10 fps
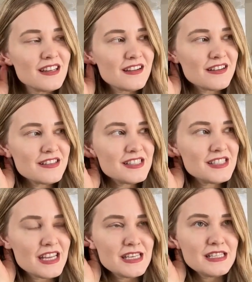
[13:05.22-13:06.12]
or
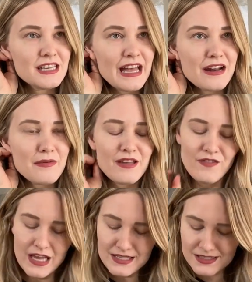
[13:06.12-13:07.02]
staying out of my
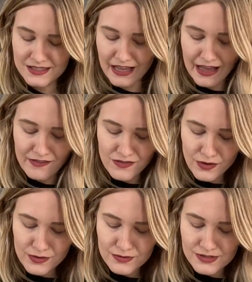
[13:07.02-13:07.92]
face. I have
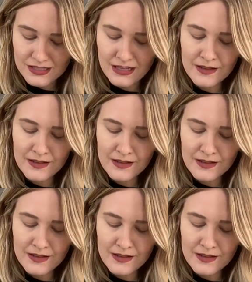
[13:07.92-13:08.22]
those.